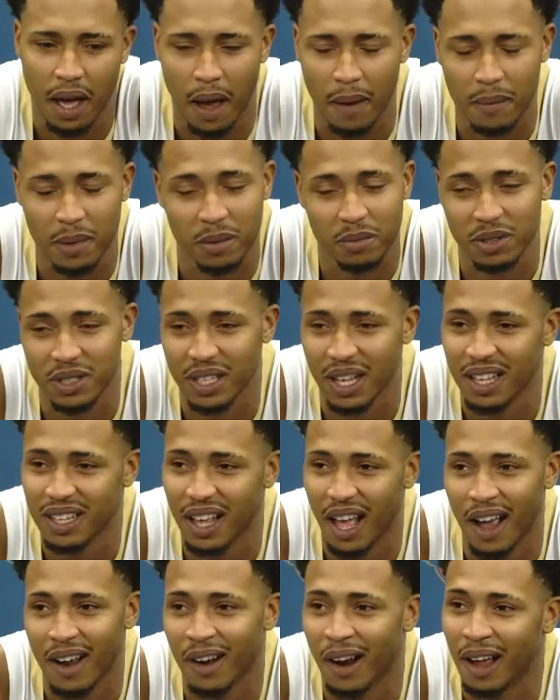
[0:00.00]
mean, besides,
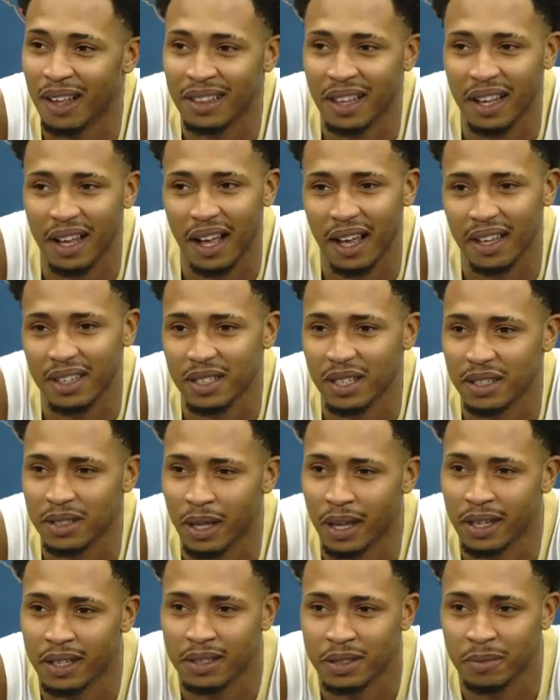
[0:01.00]
I think I
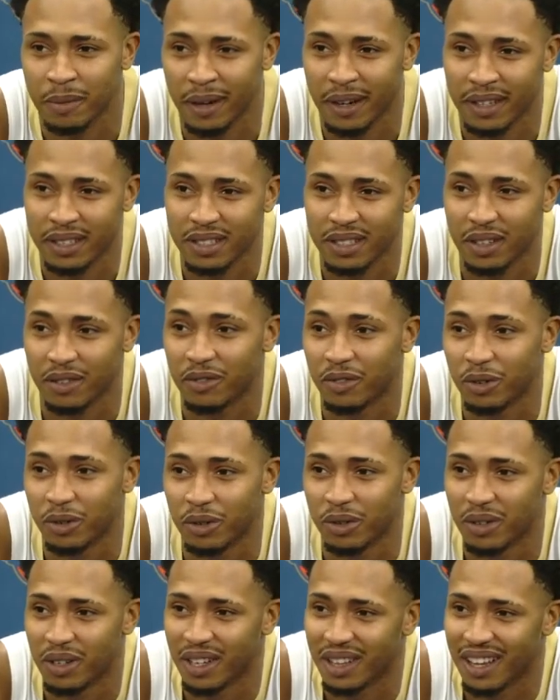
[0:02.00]
experienced the
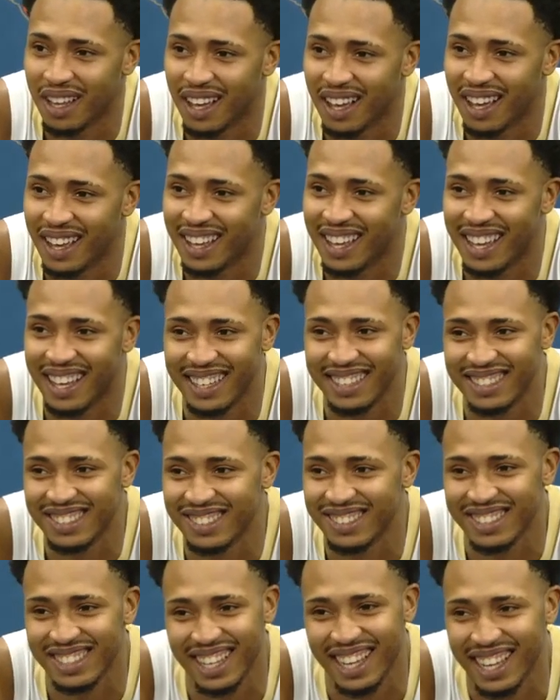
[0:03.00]
food a lot. As
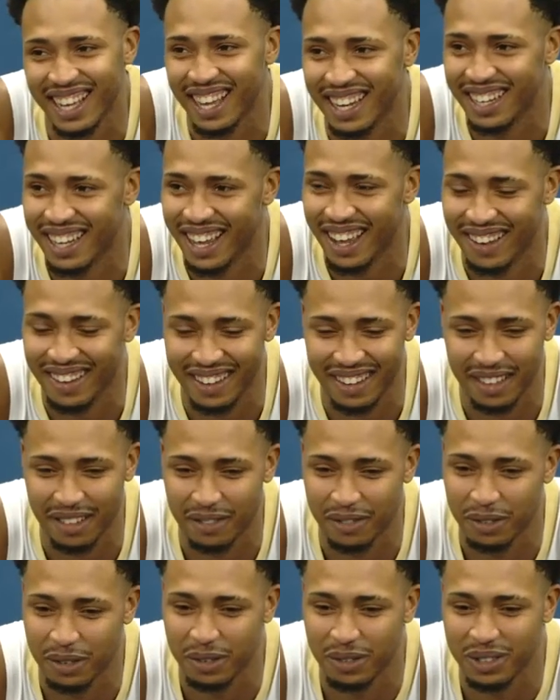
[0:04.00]
soon as I got down here, the
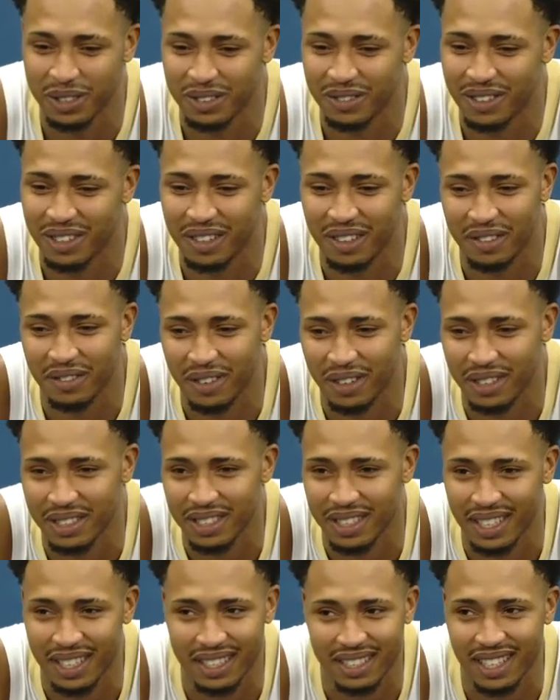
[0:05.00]
food was one of the
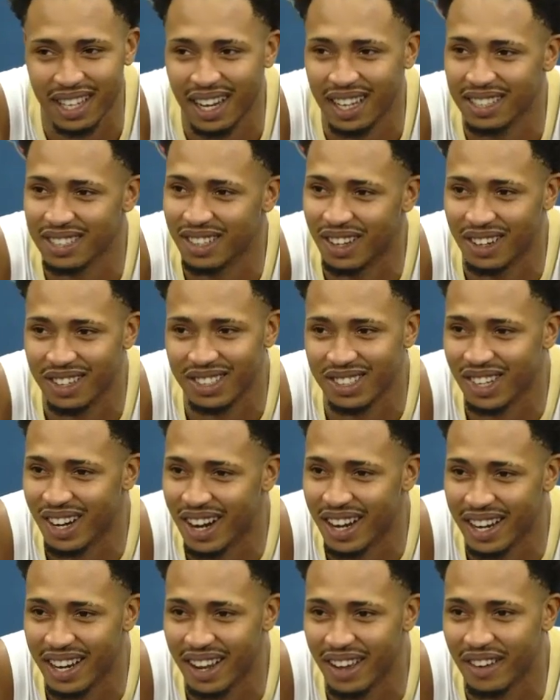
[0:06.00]
first things that I started
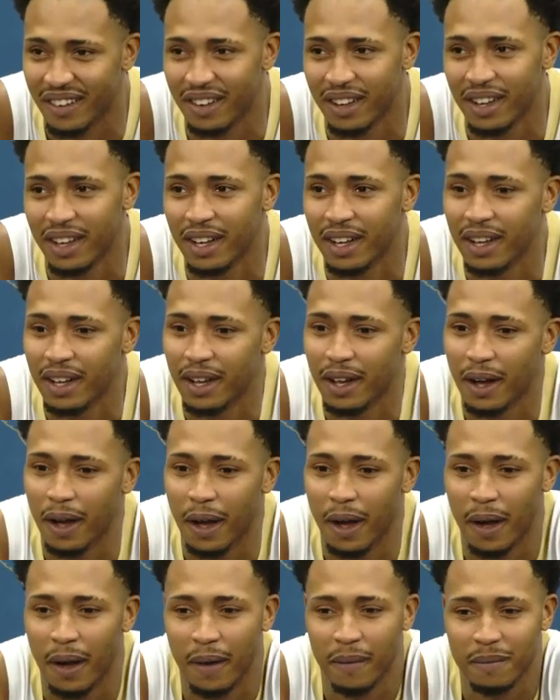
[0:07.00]
trying out.
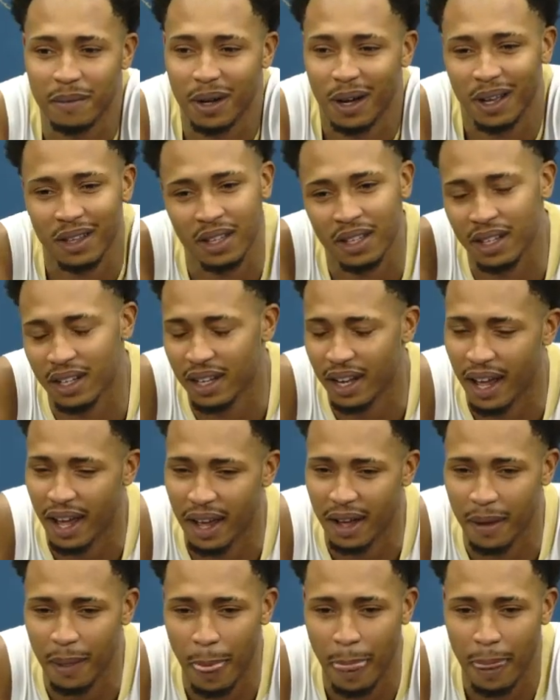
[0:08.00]
But other than
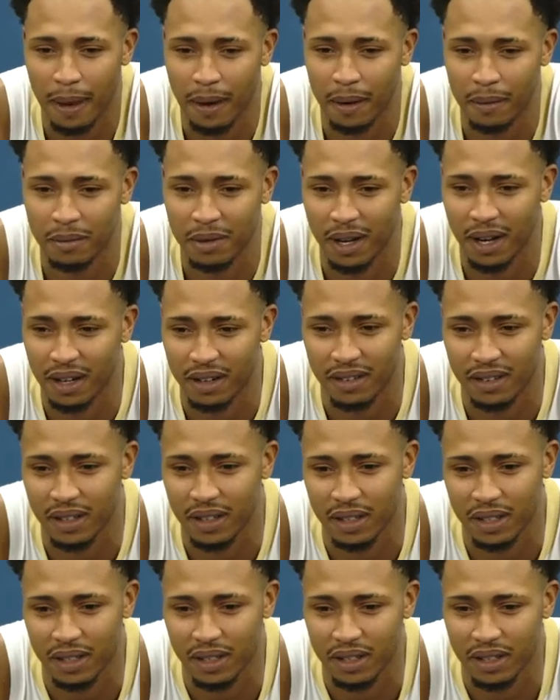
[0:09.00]
that, I'm kind of
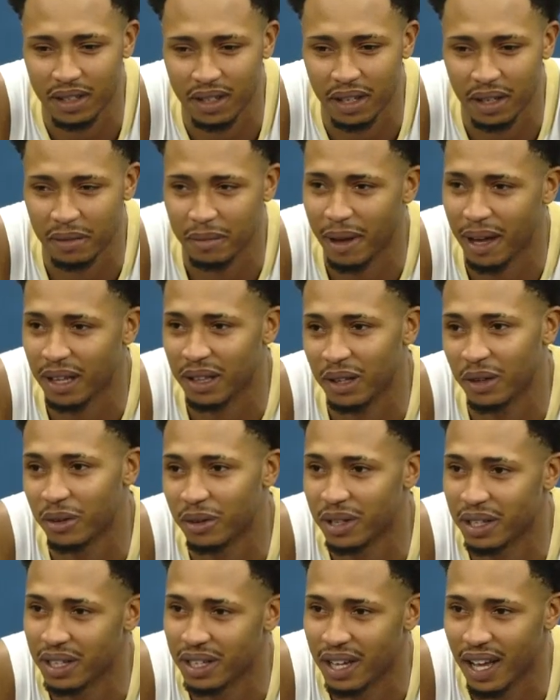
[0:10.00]
a laid-back,
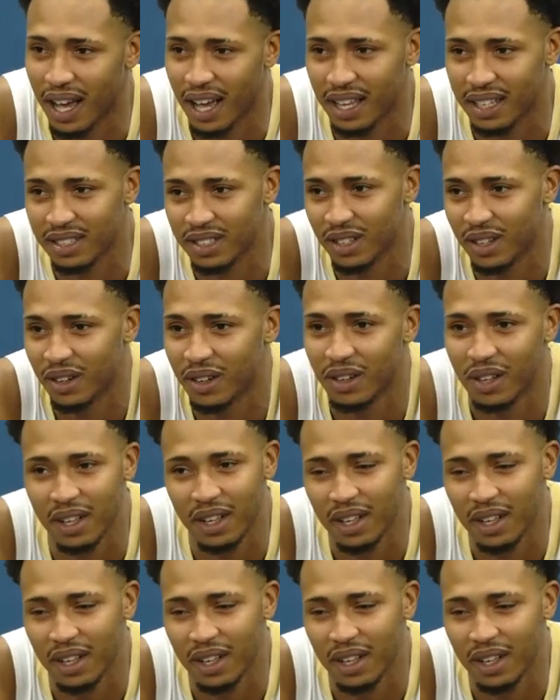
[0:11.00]
low-key guy, so